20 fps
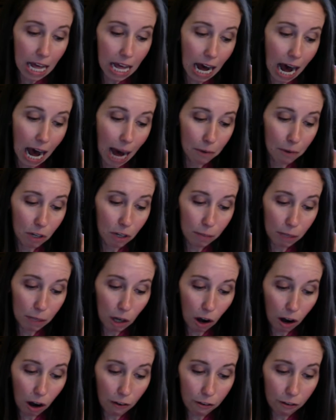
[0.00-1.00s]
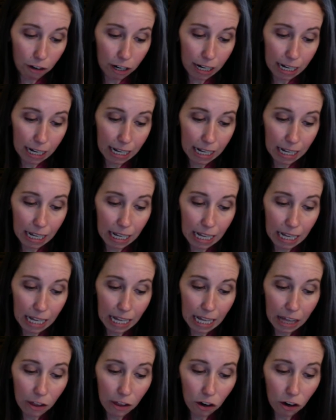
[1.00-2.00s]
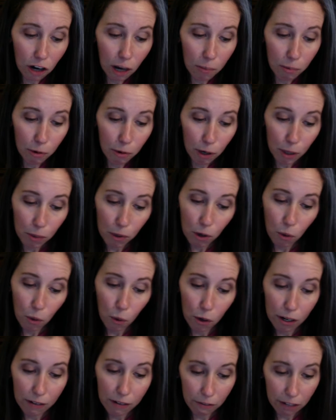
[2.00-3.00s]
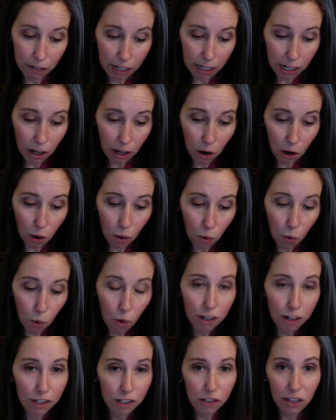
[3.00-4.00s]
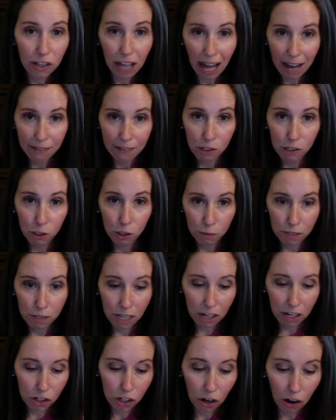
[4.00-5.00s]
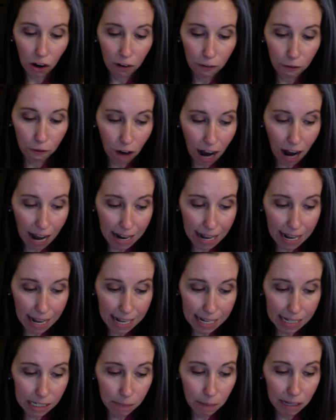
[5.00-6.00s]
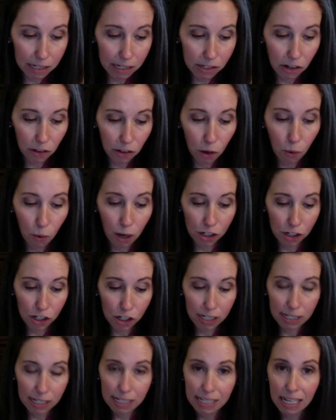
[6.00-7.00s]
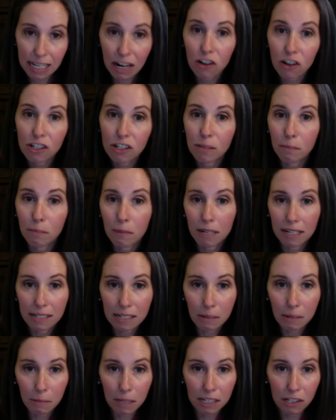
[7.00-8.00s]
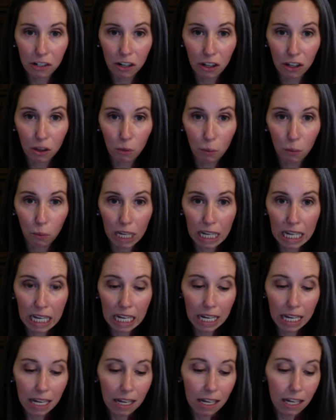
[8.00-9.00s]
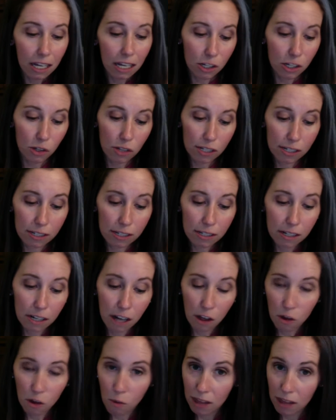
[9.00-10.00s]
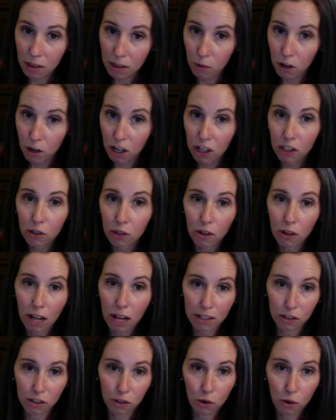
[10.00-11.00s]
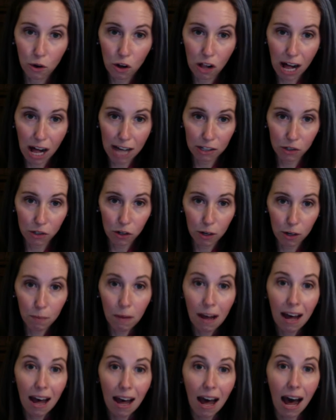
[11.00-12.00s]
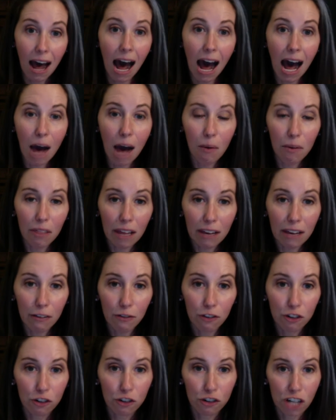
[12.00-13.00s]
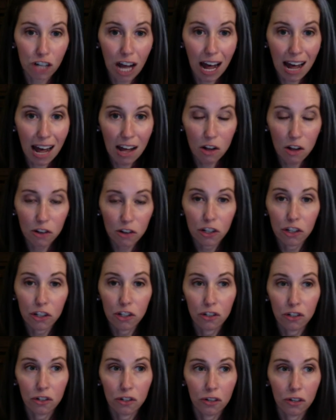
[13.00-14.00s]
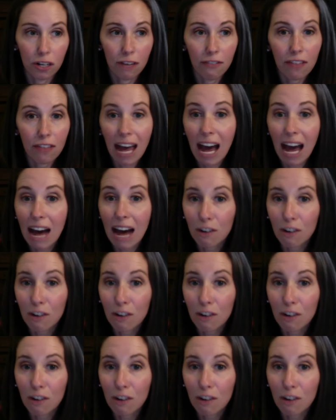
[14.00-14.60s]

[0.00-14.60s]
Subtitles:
I'm going to be offering either a pre-recorded video or a live Zoom session on Fridays based on the questions that are submitted to me during the week. So this is another way that we're going to utilize Google Classroom. I would like for your child, if they have a